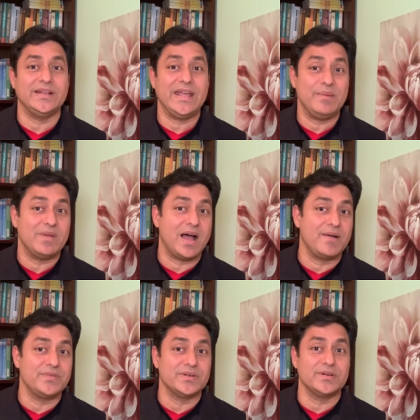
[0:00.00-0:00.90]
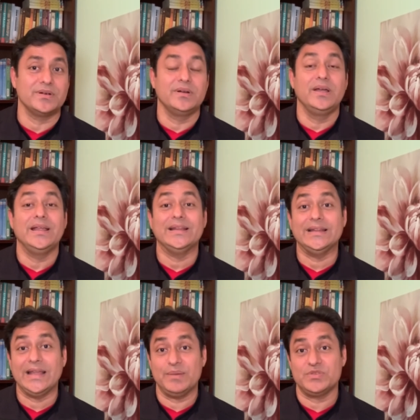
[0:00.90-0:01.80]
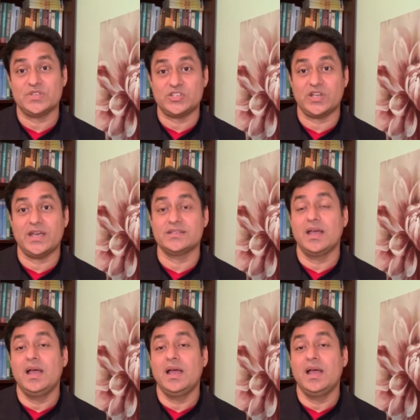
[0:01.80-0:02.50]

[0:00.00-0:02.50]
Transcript: named after them such as